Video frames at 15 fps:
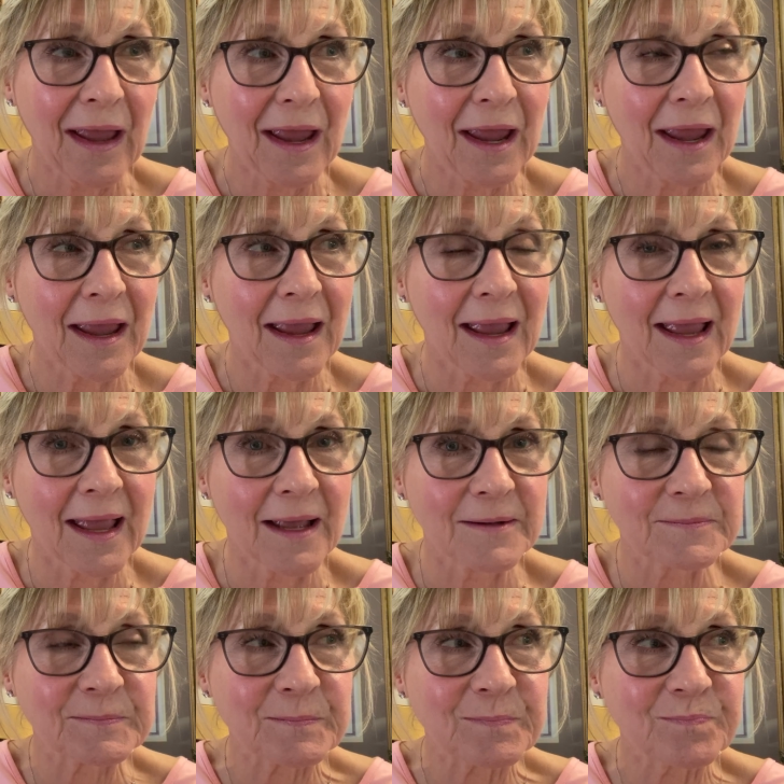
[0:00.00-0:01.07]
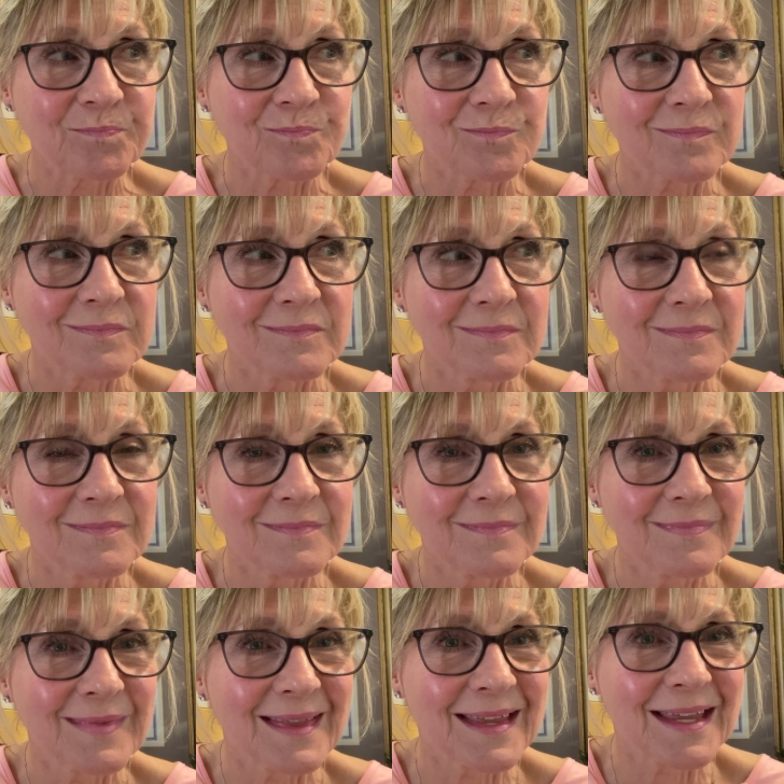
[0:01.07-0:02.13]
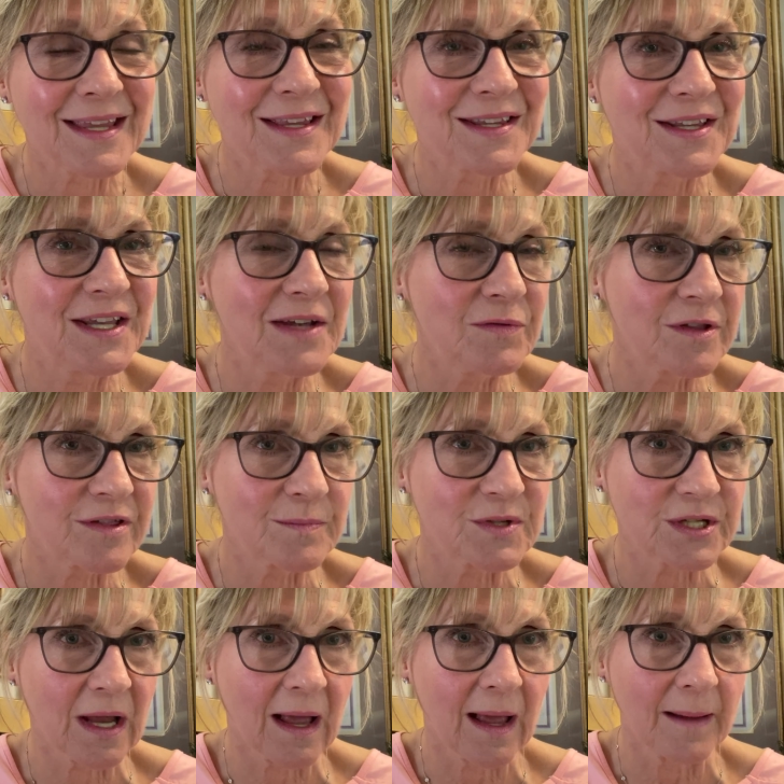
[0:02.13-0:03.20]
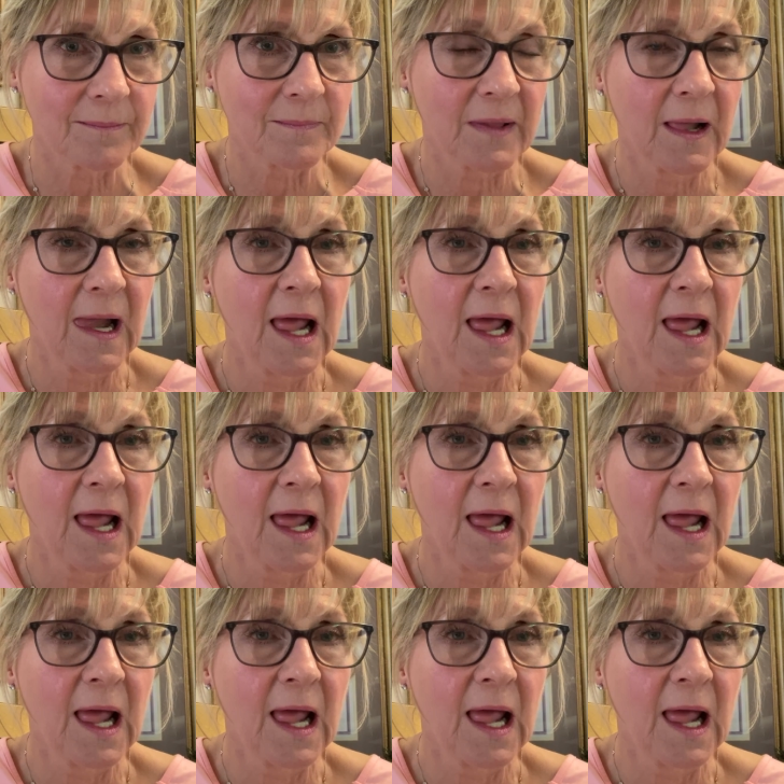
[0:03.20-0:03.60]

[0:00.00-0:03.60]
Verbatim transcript: And give it some time.